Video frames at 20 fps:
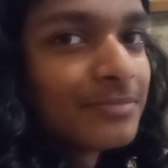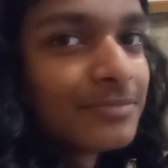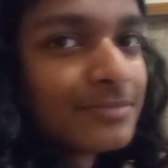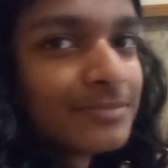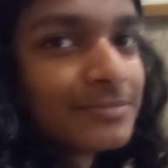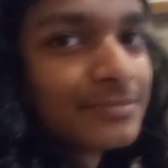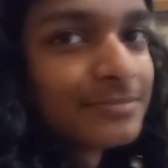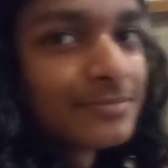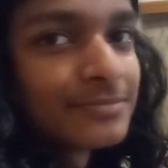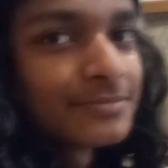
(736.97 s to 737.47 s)

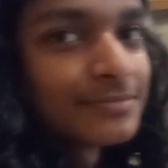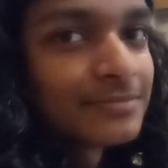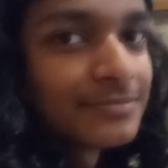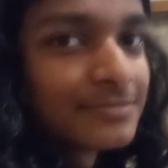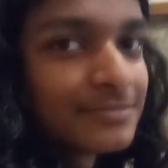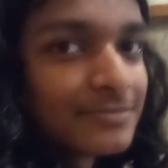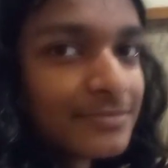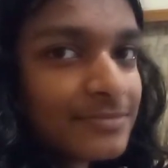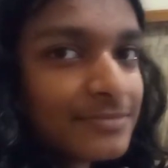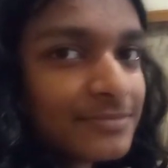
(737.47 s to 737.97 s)
for
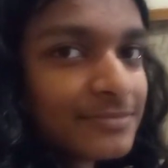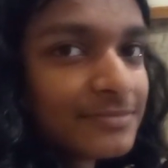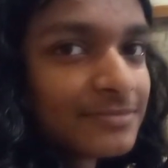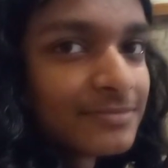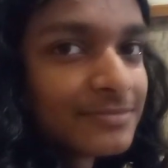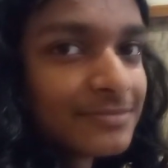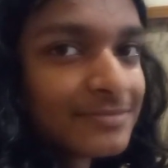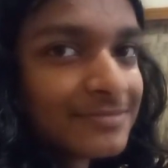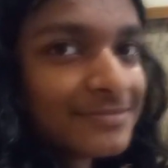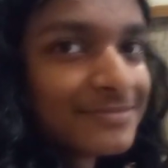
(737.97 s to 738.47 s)
giving me
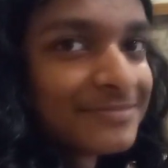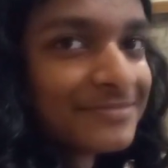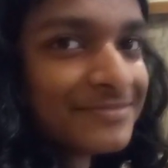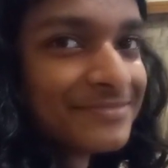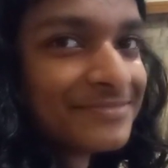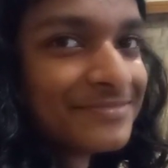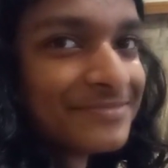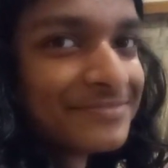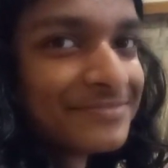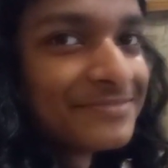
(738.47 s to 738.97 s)
this
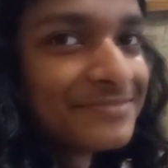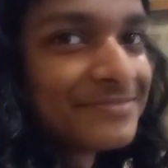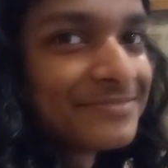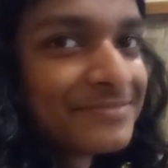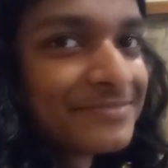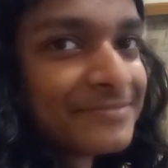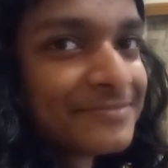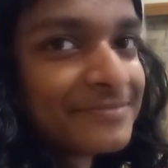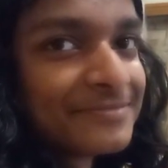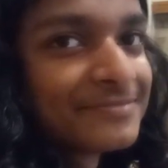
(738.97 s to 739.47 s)
interview.
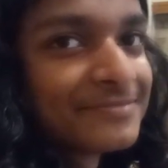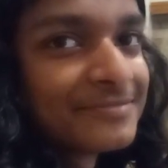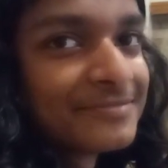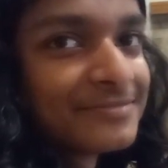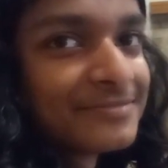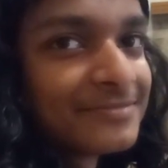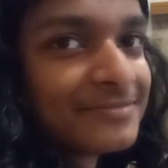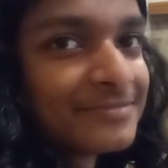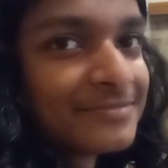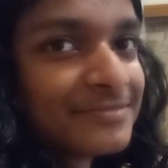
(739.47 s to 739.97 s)
Inshallah, I
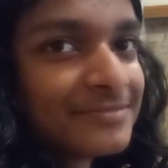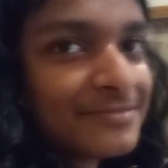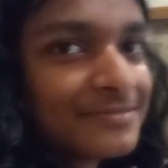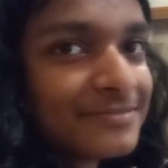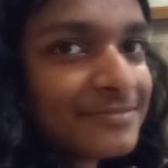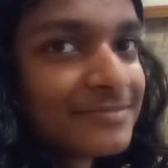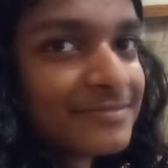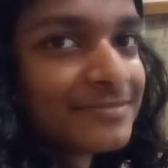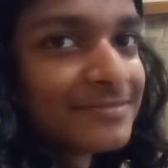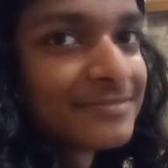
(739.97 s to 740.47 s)
hope
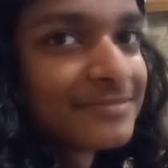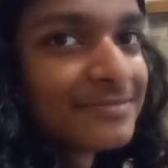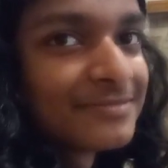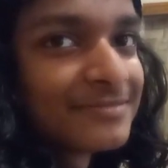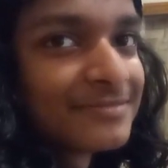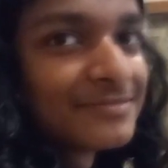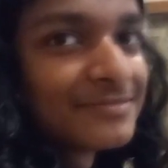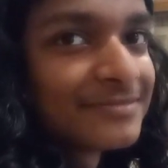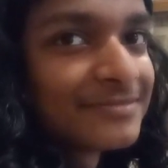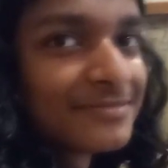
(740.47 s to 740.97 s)
that
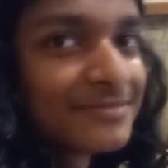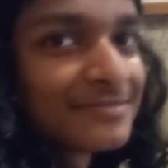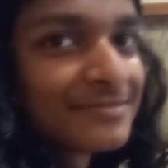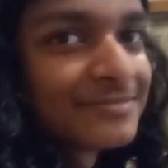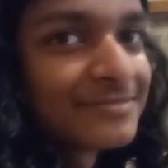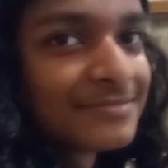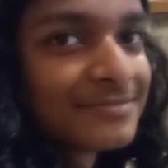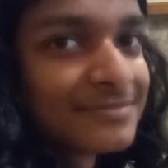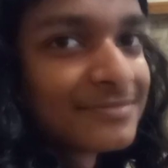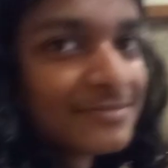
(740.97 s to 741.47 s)

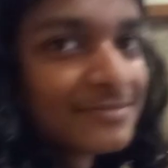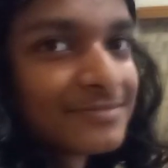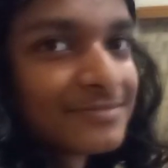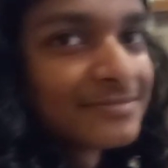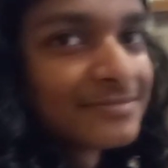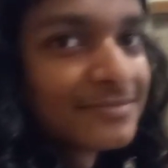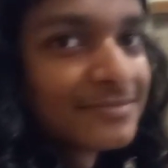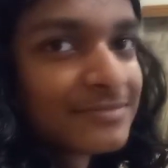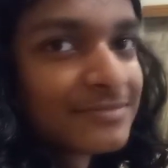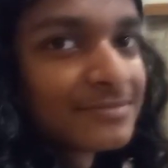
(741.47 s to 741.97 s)
in
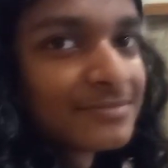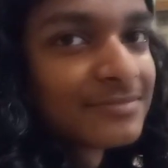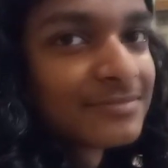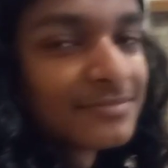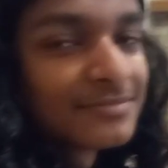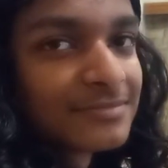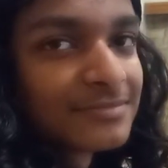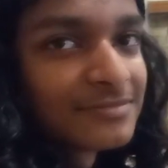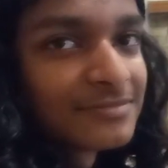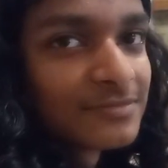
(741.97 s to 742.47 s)
future you'll
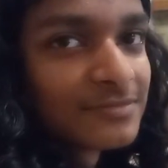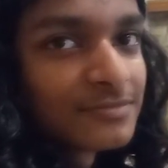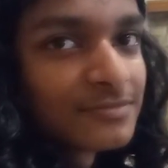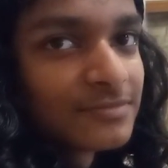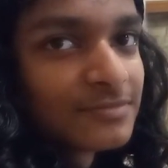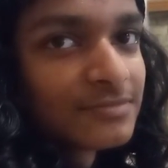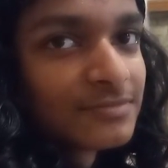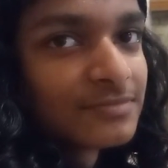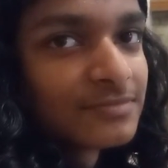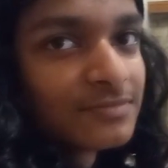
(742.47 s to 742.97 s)
be a
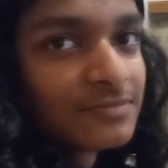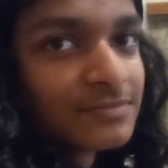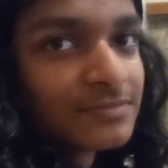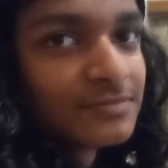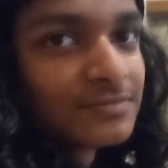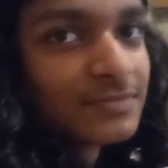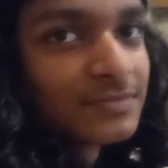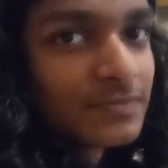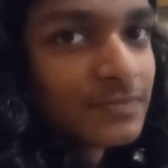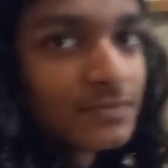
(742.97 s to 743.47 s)

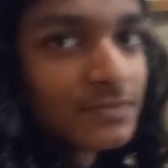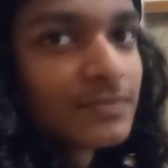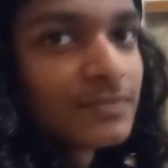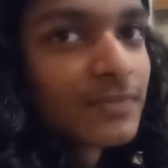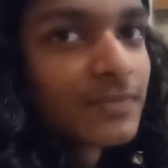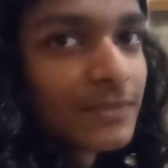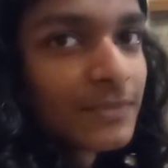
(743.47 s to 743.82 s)
great person,